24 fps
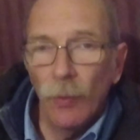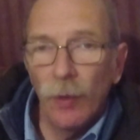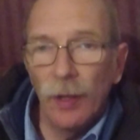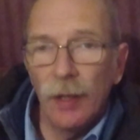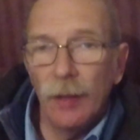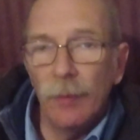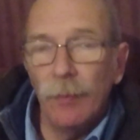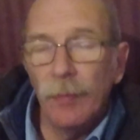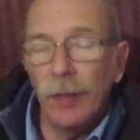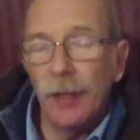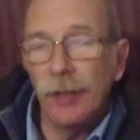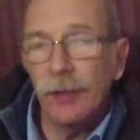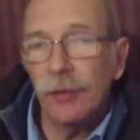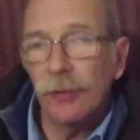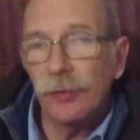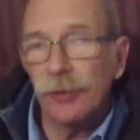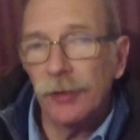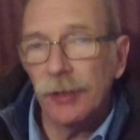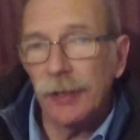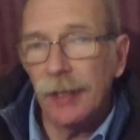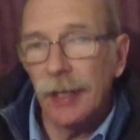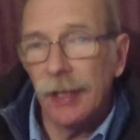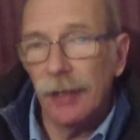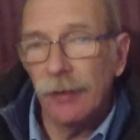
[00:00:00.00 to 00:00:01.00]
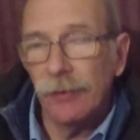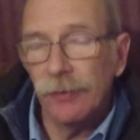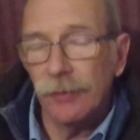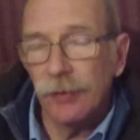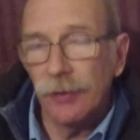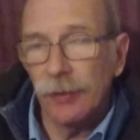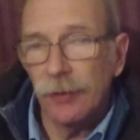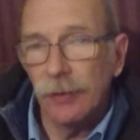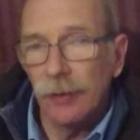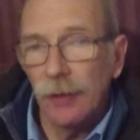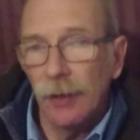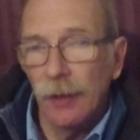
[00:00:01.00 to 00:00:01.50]
Well, in Mendel's
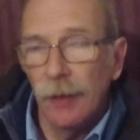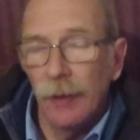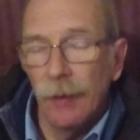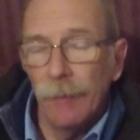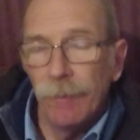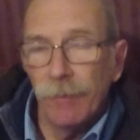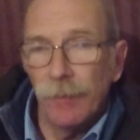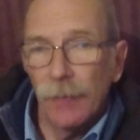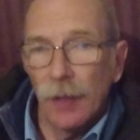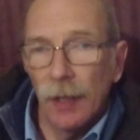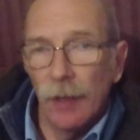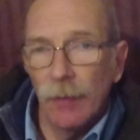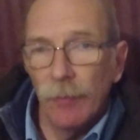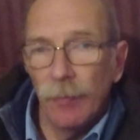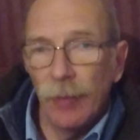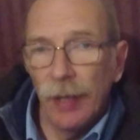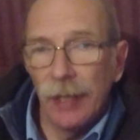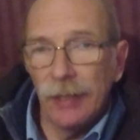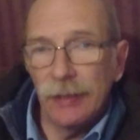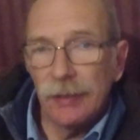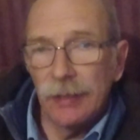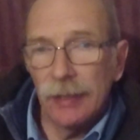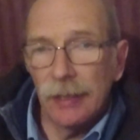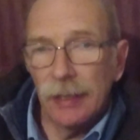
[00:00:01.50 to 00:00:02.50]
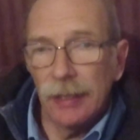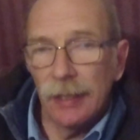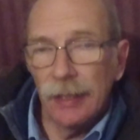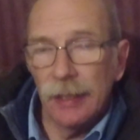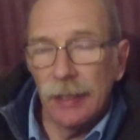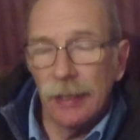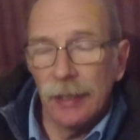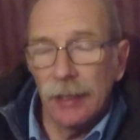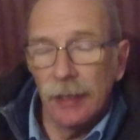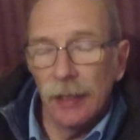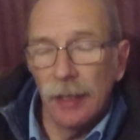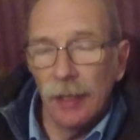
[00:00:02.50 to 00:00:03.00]
accountant,
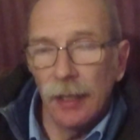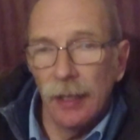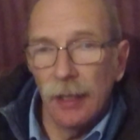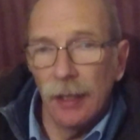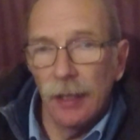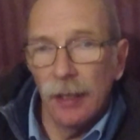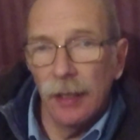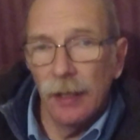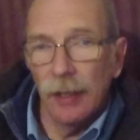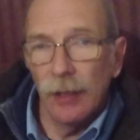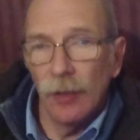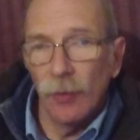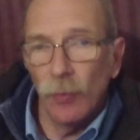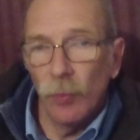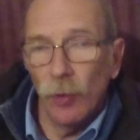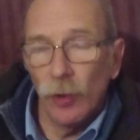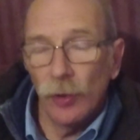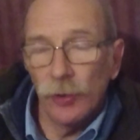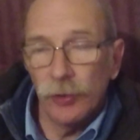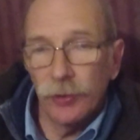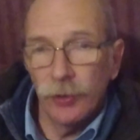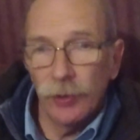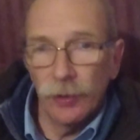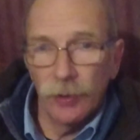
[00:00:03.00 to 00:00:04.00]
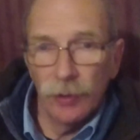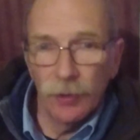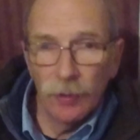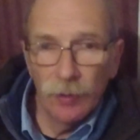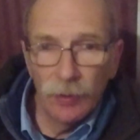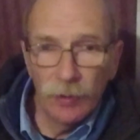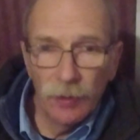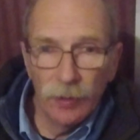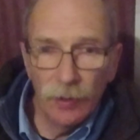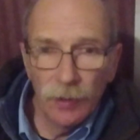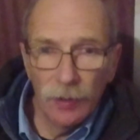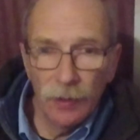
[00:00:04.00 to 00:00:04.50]
basically what
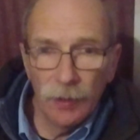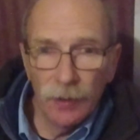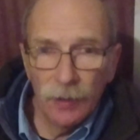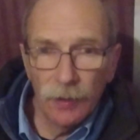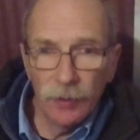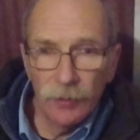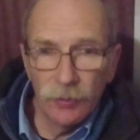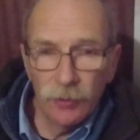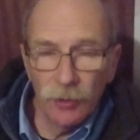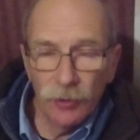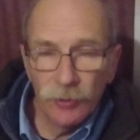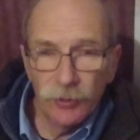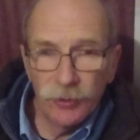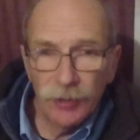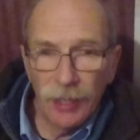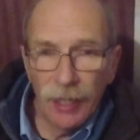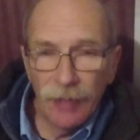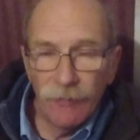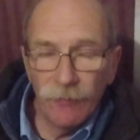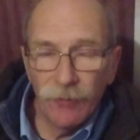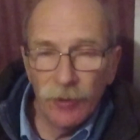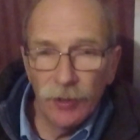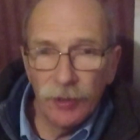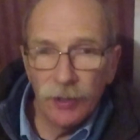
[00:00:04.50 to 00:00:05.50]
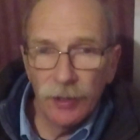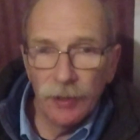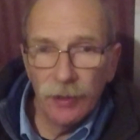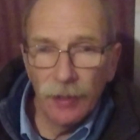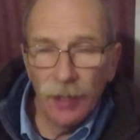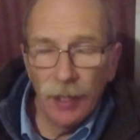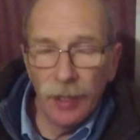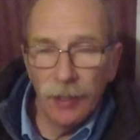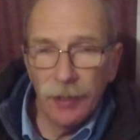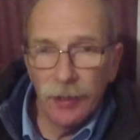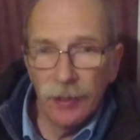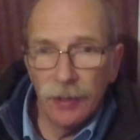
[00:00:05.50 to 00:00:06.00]
John Sandford
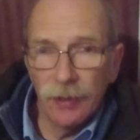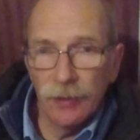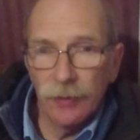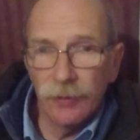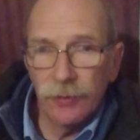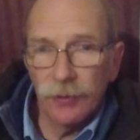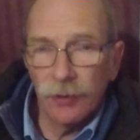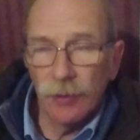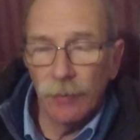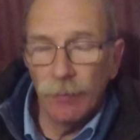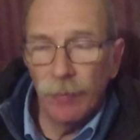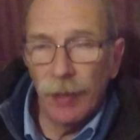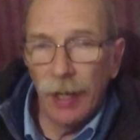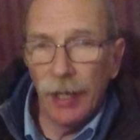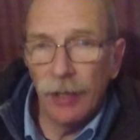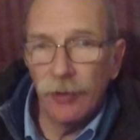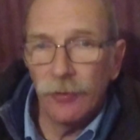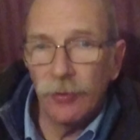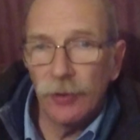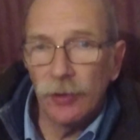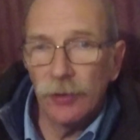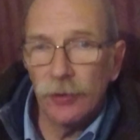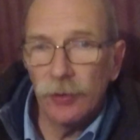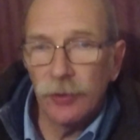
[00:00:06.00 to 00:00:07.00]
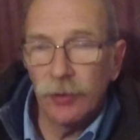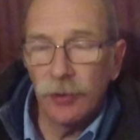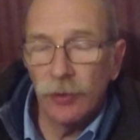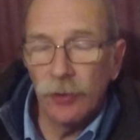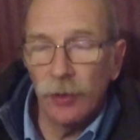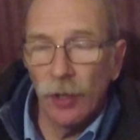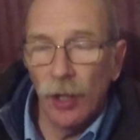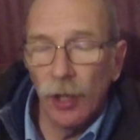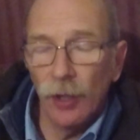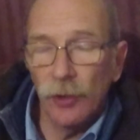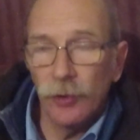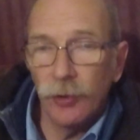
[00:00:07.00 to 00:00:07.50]
and his compatriots
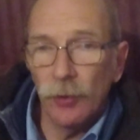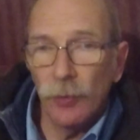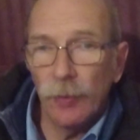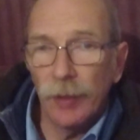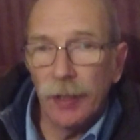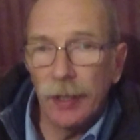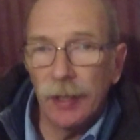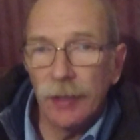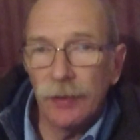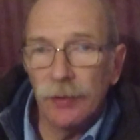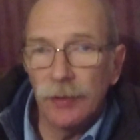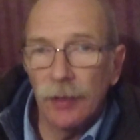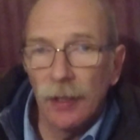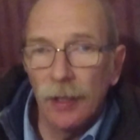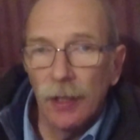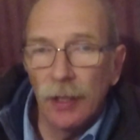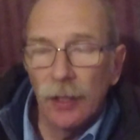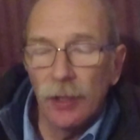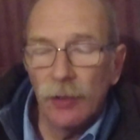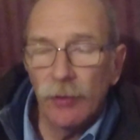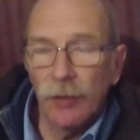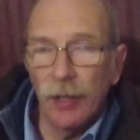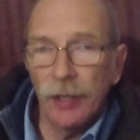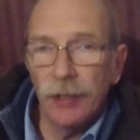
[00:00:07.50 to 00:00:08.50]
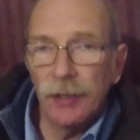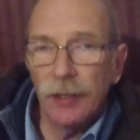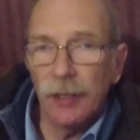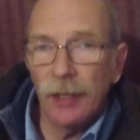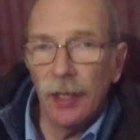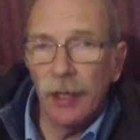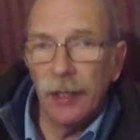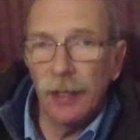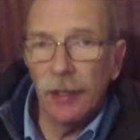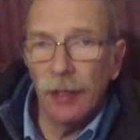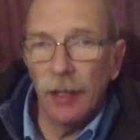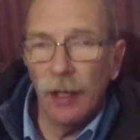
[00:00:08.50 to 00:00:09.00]
are doing is
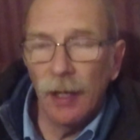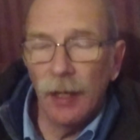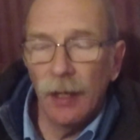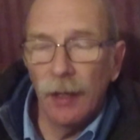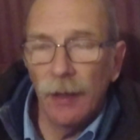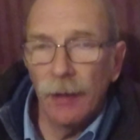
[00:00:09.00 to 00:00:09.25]
creating a